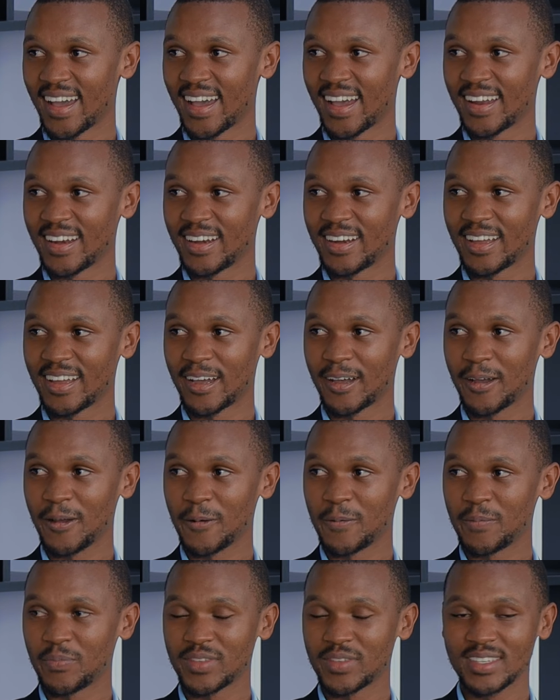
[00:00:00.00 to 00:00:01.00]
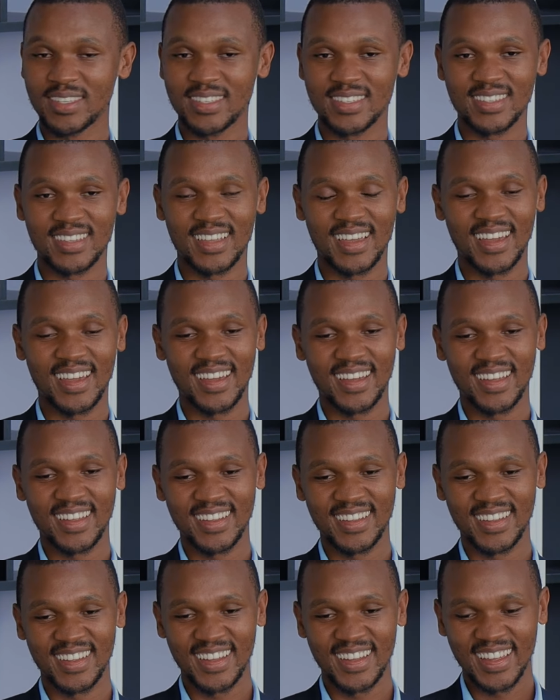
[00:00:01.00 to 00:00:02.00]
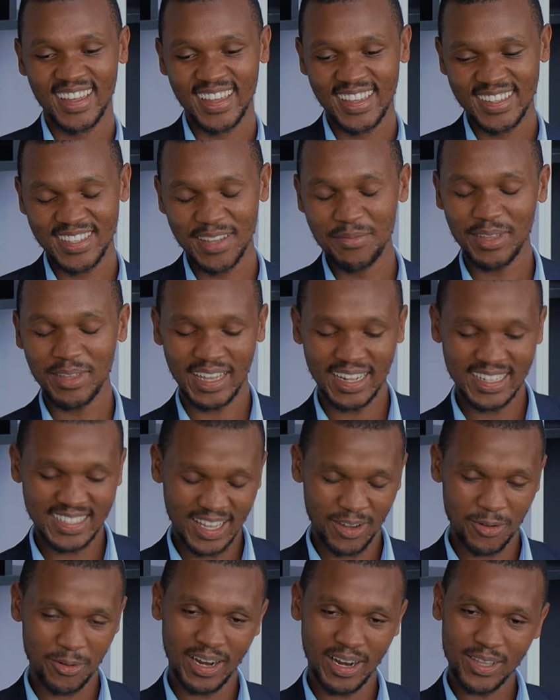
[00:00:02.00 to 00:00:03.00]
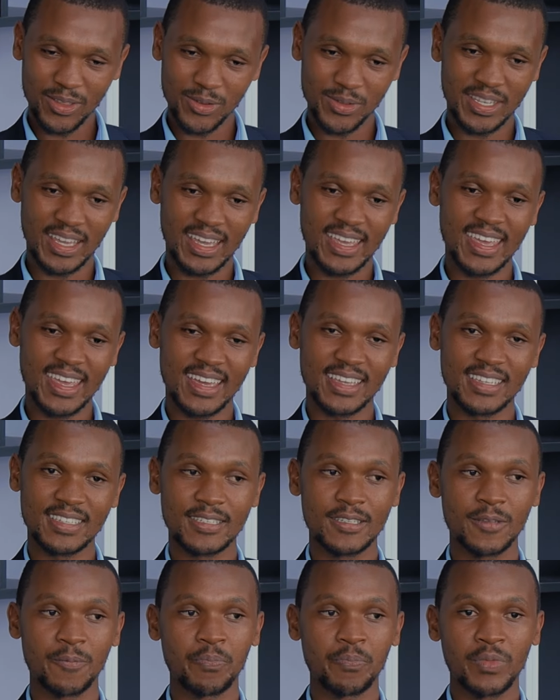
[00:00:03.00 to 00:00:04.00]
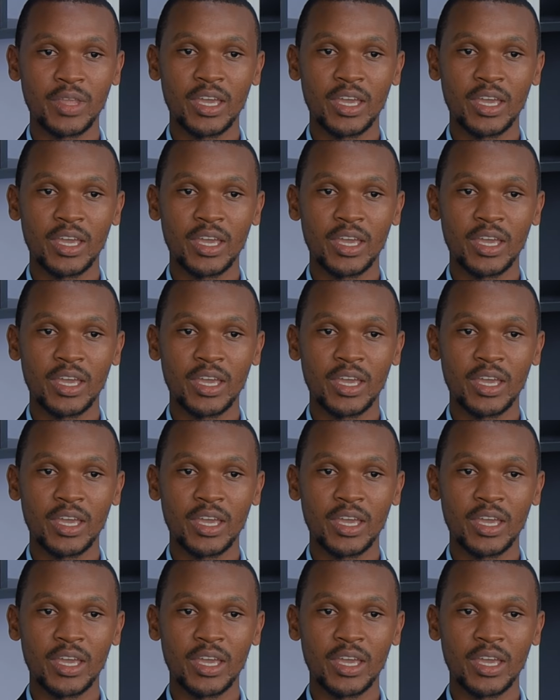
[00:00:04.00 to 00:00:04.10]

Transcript: And uh, uh, something else I would like to say here is